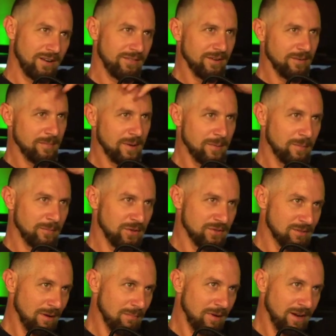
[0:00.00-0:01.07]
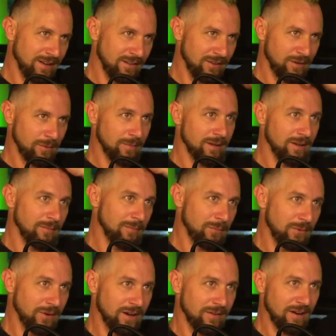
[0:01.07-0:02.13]
Maybe I'm losing my mind a little bit, but
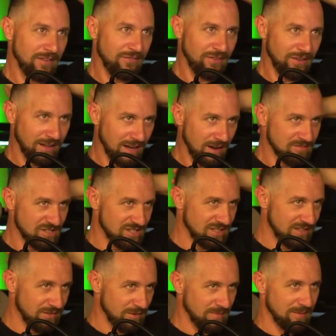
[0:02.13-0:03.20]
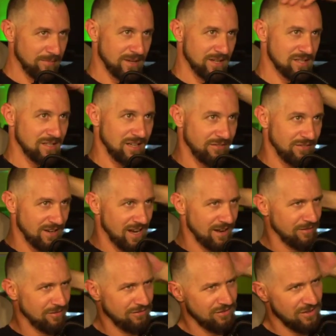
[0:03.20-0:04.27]
whatever. I feel like I'm just living my best life and having
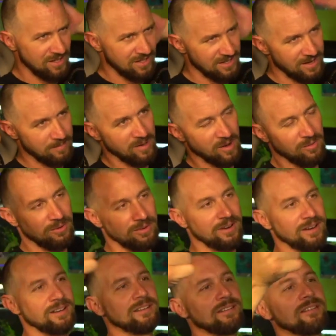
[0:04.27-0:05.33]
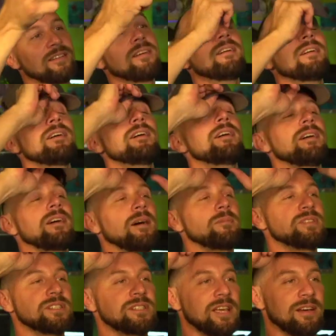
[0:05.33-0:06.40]
fun, and I'm not worried. I'm just
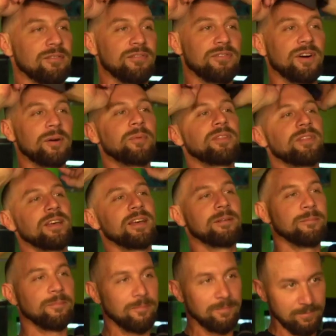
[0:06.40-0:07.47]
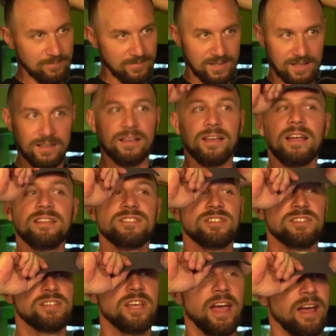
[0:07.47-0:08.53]
having fun with it. It's just
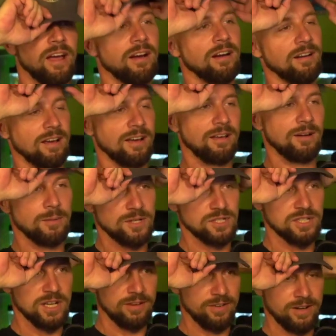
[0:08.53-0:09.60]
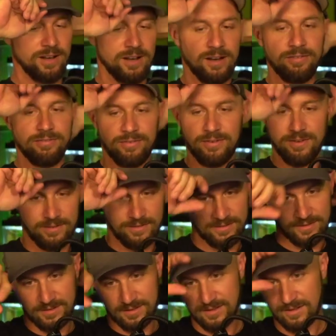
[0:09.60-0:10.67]
hair. I can always shave it off
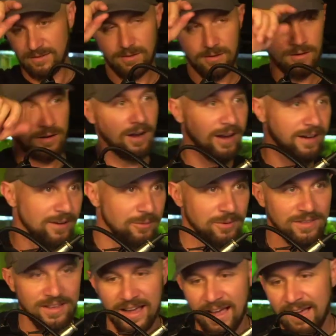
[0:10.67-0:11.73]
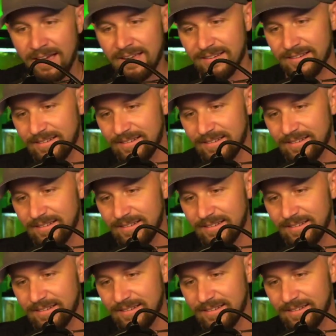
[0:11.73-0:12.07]
or hide it with a hat.